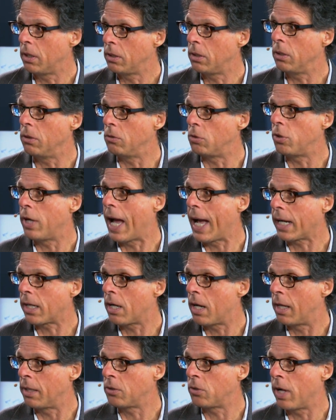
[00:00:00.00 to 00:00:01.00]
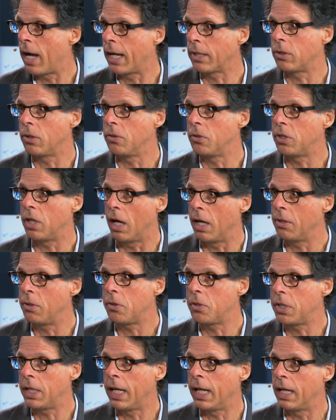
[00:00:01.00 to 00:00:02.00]
to track contractors, to
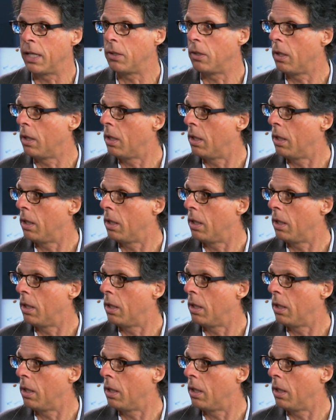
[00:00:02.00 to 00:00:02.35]
understand